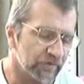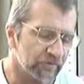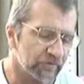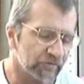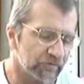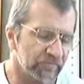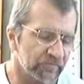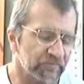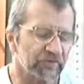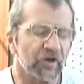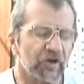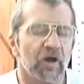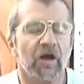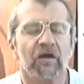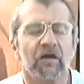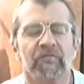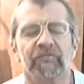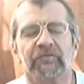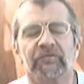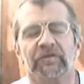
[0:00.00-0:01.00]
Scripture
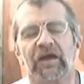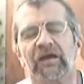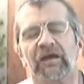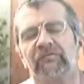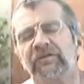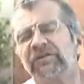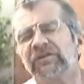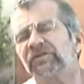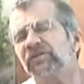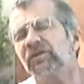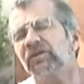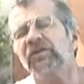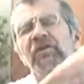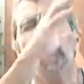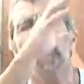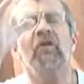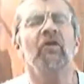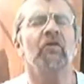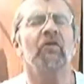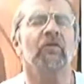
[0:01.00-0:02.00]
often, having done
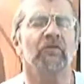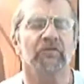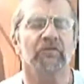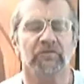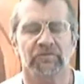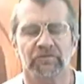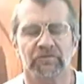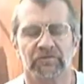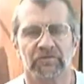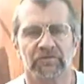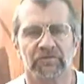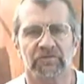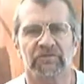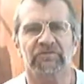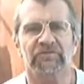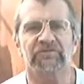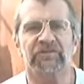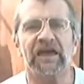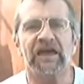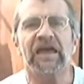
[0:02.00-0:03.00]
all,
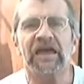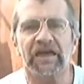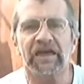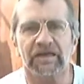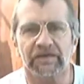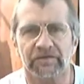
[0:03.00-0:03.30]
stand.